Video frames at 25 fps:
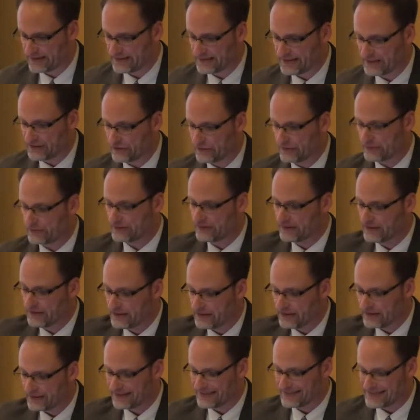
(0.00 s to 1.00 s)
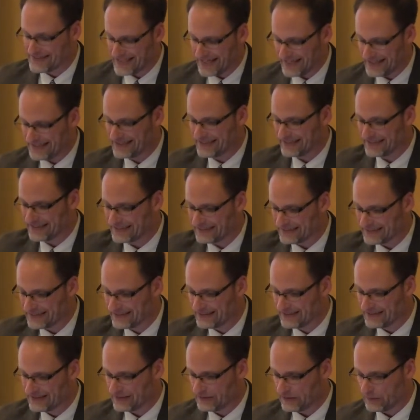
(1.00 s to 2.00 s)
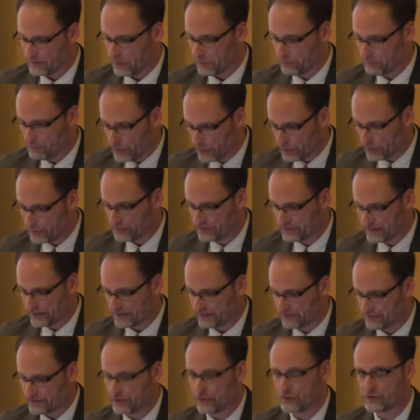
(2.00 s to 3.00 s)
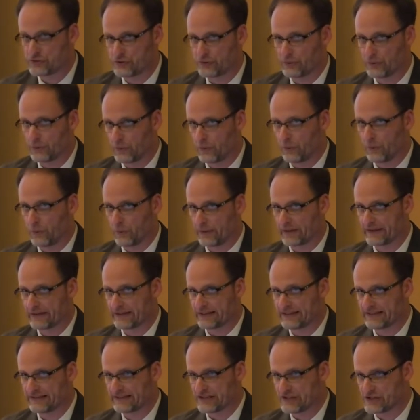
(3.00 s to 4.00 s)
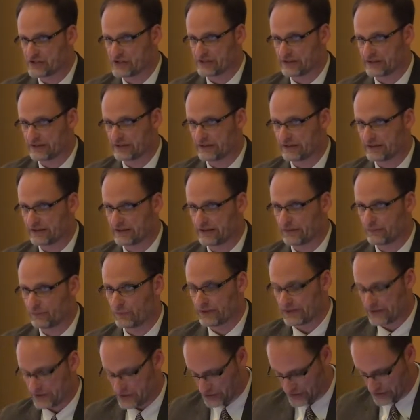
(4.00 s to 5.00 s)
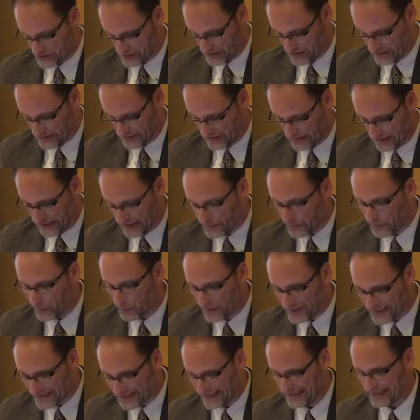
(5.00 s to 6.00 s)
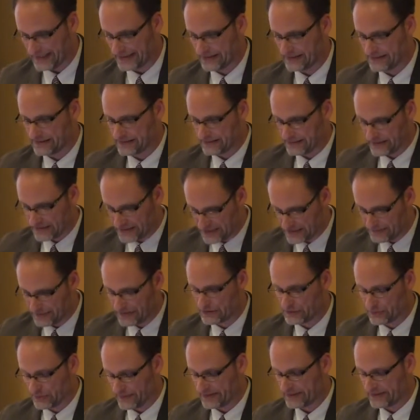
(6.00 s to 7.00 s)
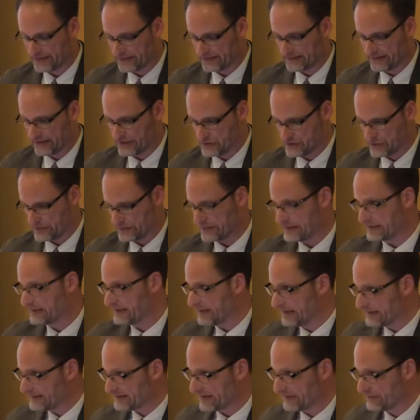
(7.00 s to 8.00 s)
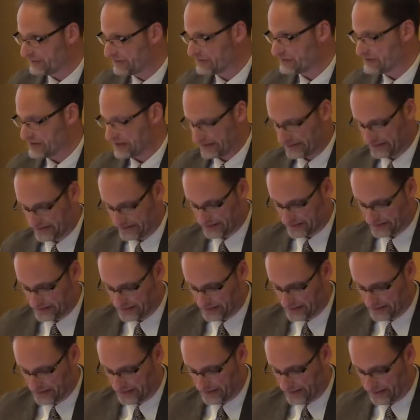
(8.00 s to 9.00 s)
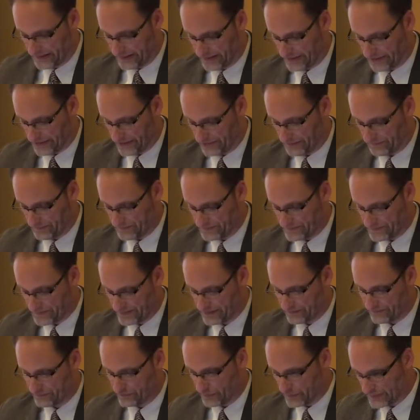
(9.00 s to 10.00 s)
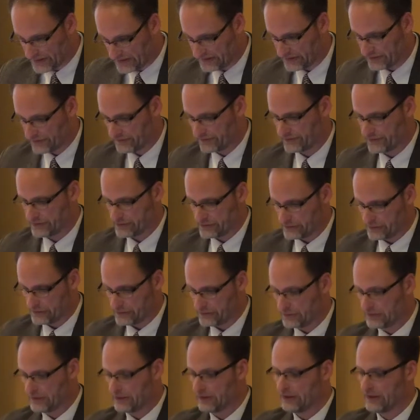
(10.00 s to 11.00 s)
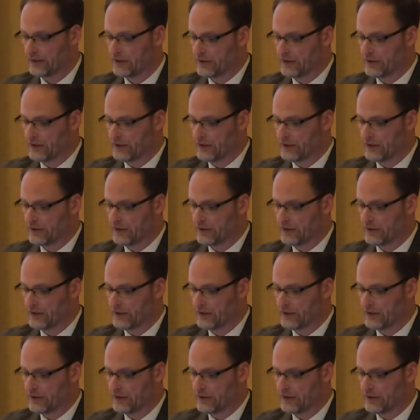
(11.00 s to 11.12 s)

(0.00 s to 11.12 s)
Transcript: that these are contending modes of social organization in which, on the one hand, in the mid-20th century, as I've suggested, for reasons to do